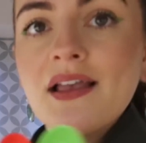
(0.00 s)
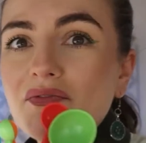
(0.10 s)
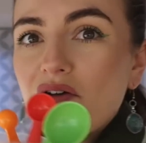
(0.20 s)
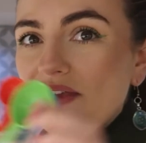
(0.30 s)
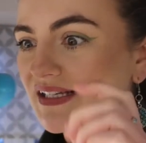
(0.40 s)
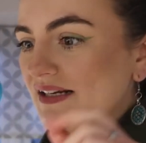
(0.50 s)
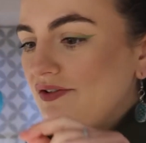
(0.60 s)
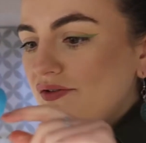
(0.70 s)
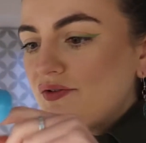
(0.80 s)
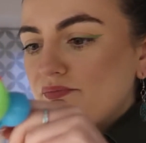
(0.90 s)
I've got these
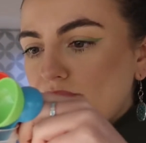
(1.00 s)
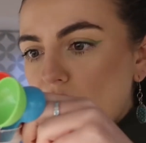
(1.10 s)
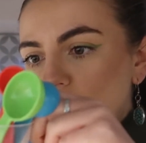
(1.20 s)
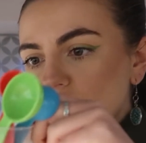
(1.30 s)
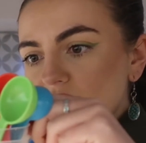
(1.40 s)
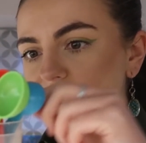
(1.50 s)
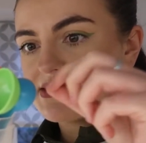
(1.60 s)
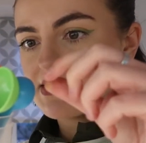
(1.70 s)
little pots,